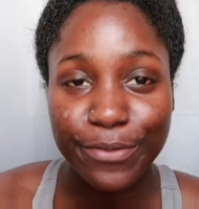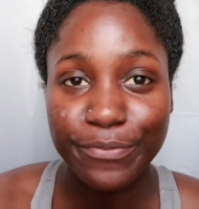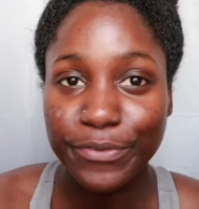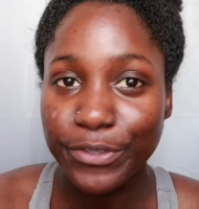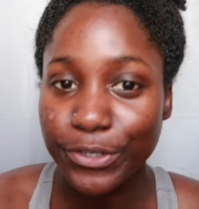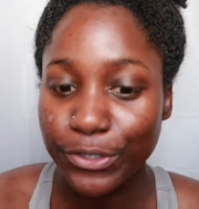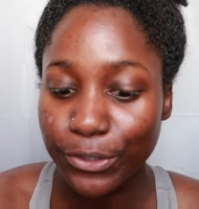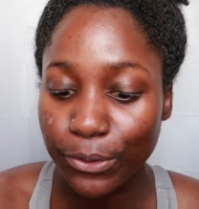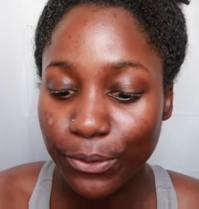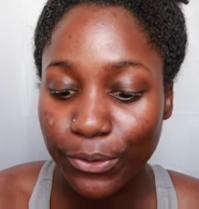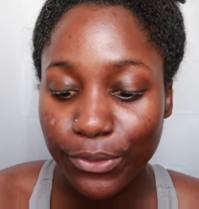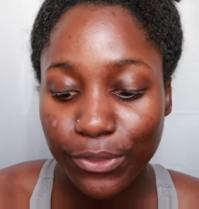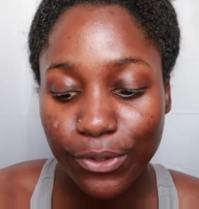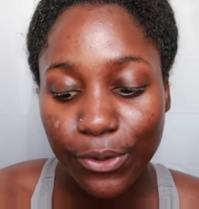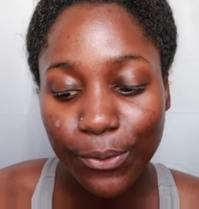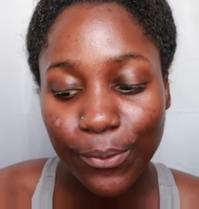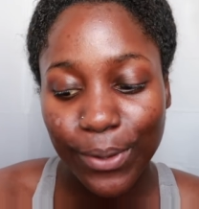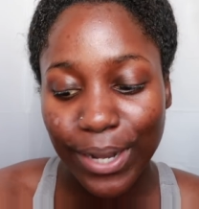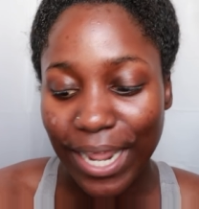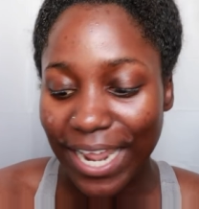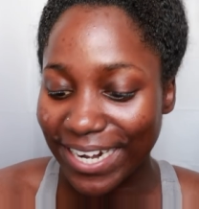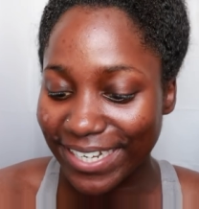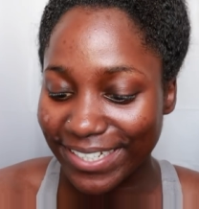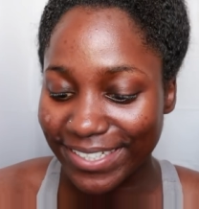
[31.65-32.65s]
If you don't know
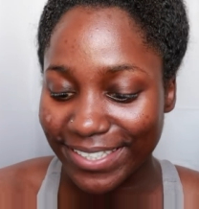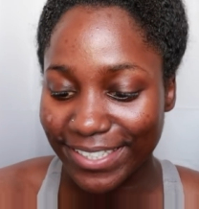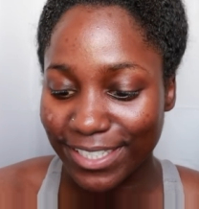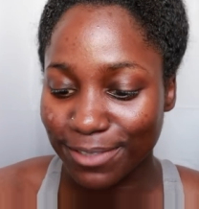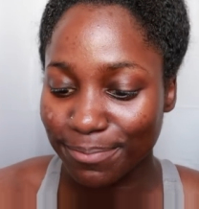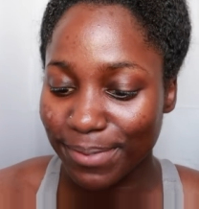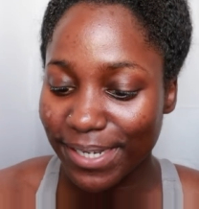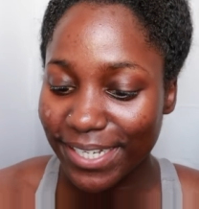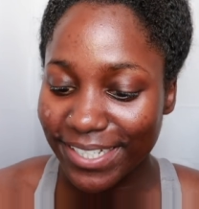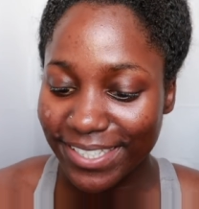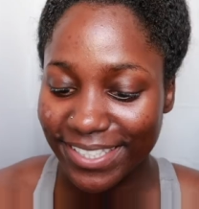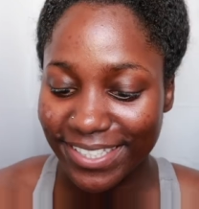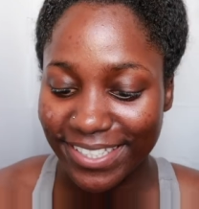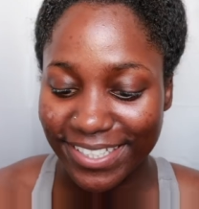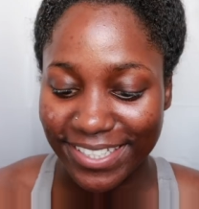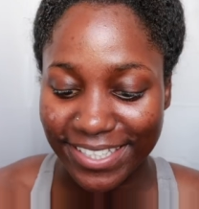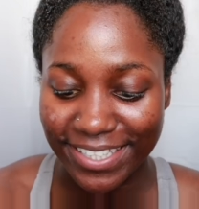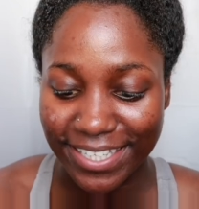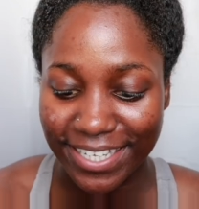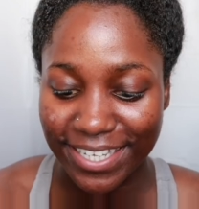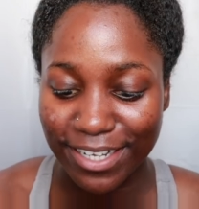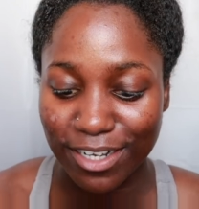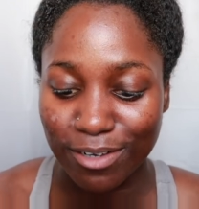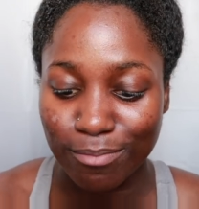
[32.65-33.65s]
what that is, it's
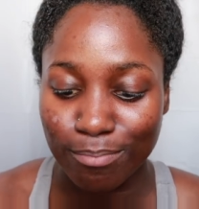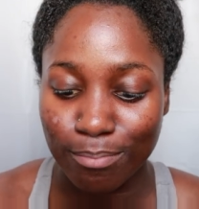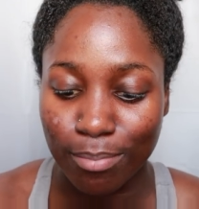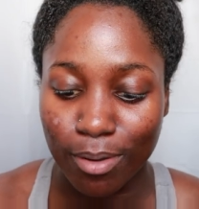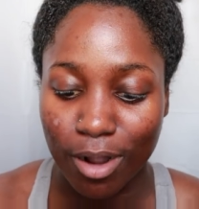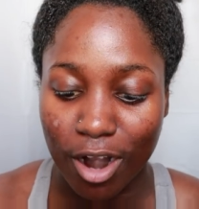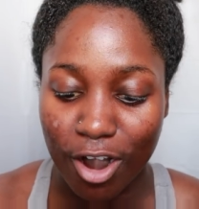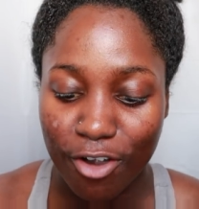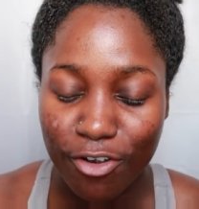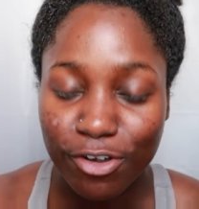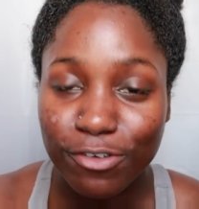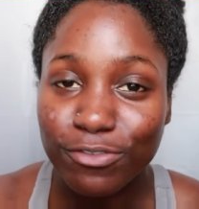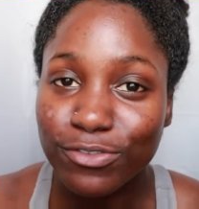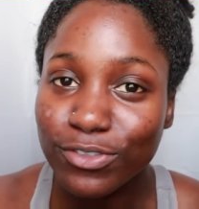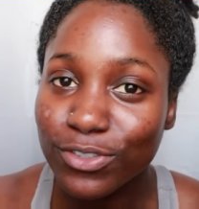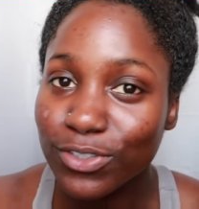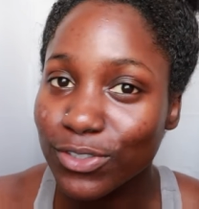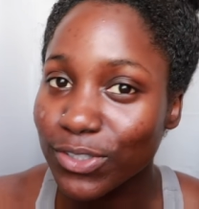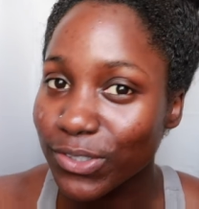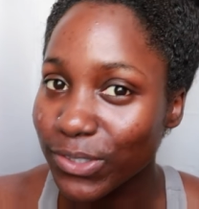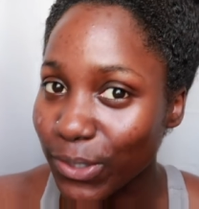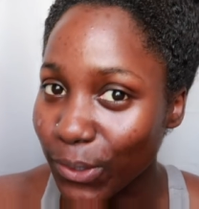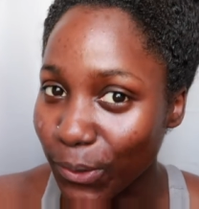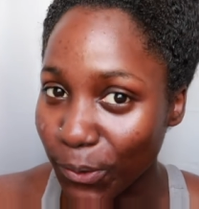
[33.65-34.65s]
basically a bar of
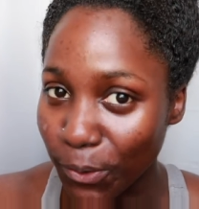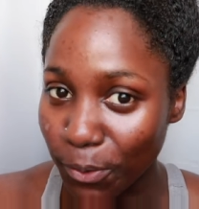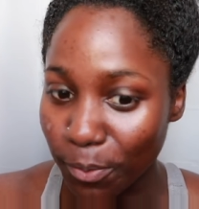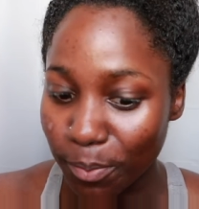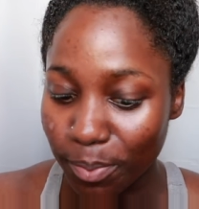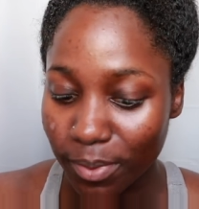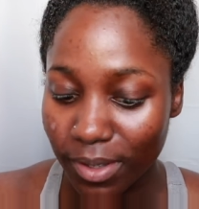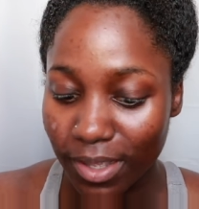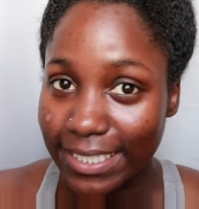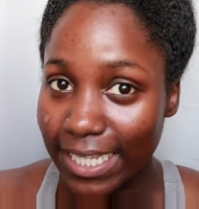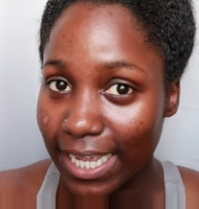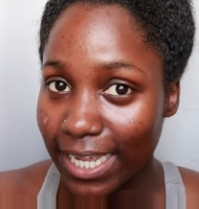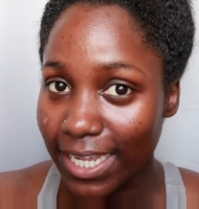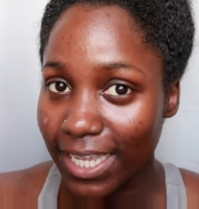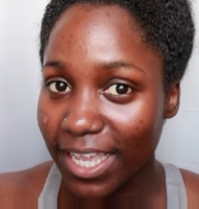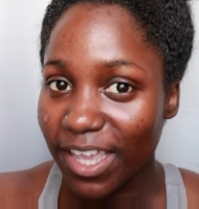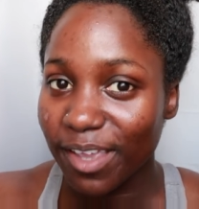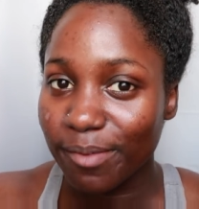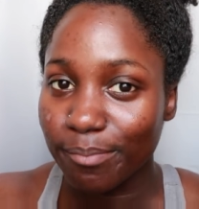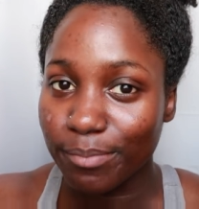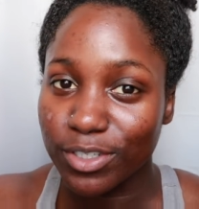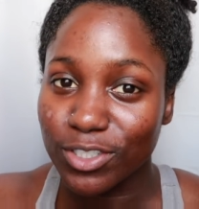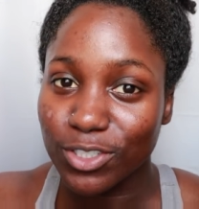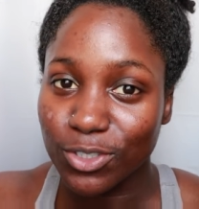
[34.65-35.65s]
soap that
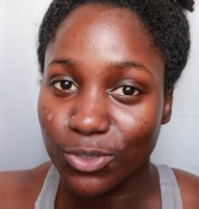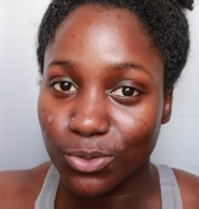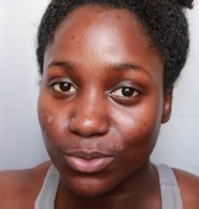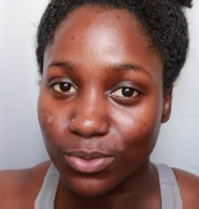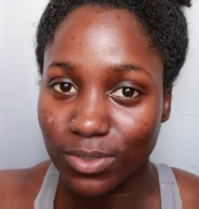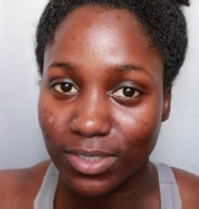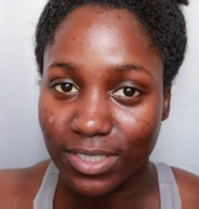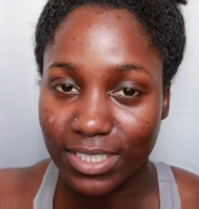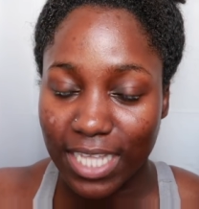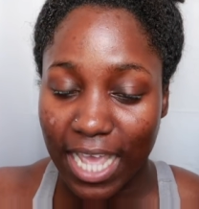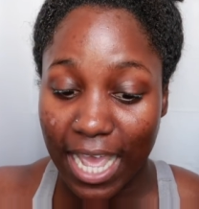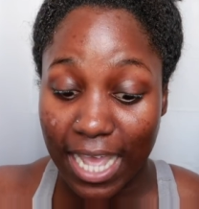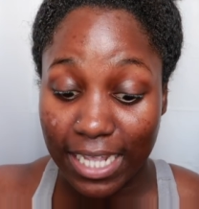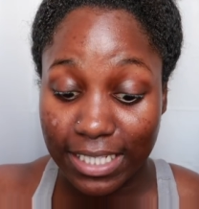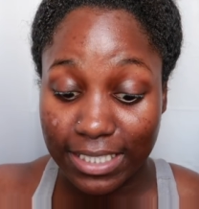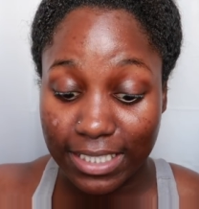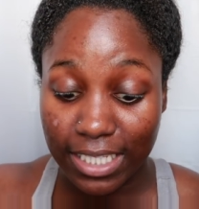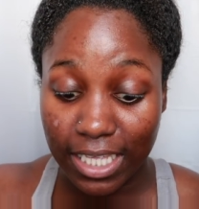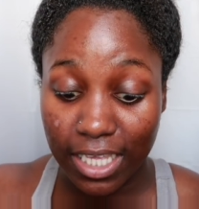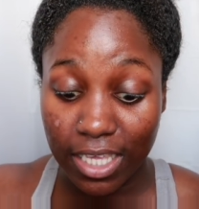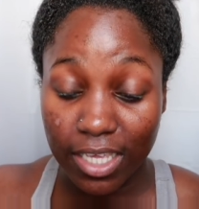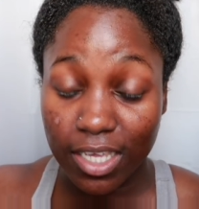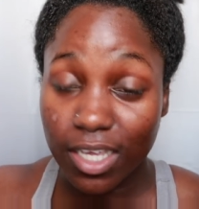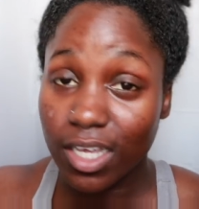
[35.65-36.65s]
can be used as
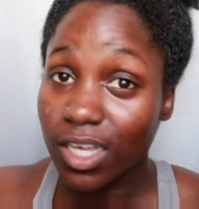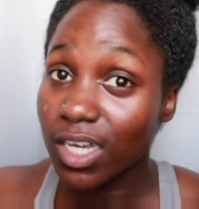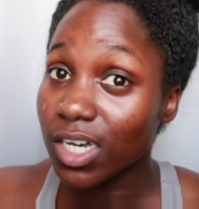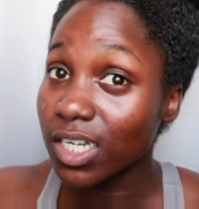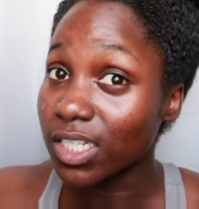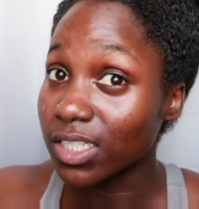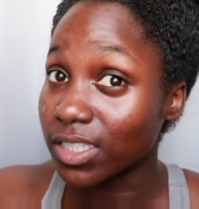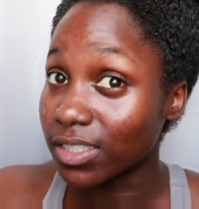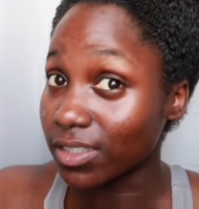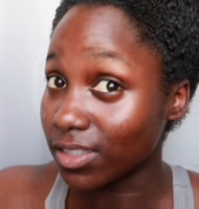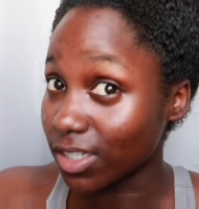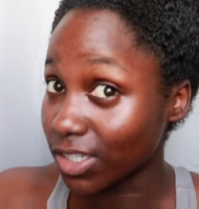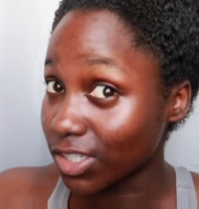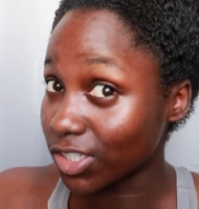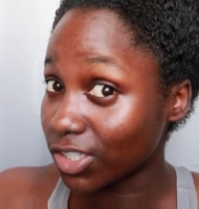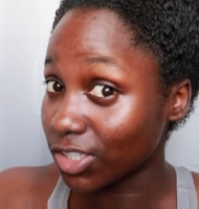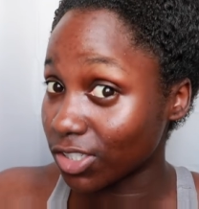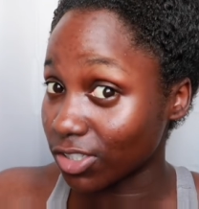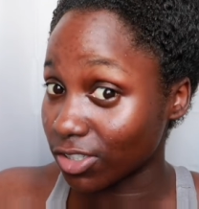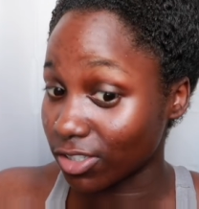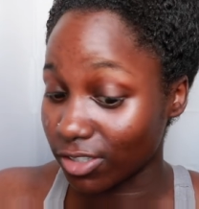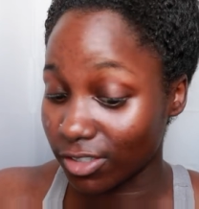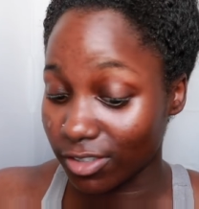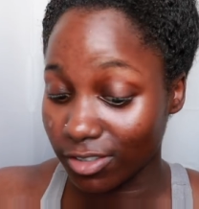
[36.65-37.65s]
a
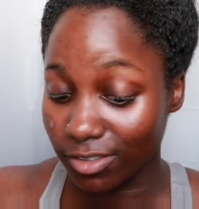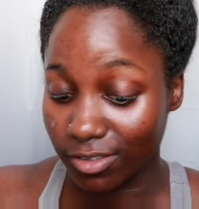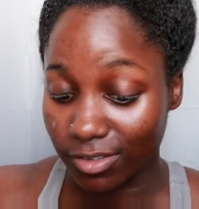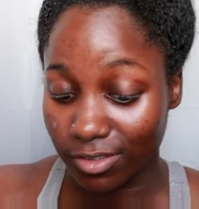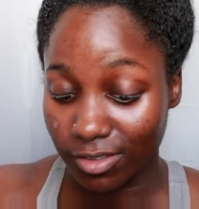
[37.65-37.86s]
conditioner.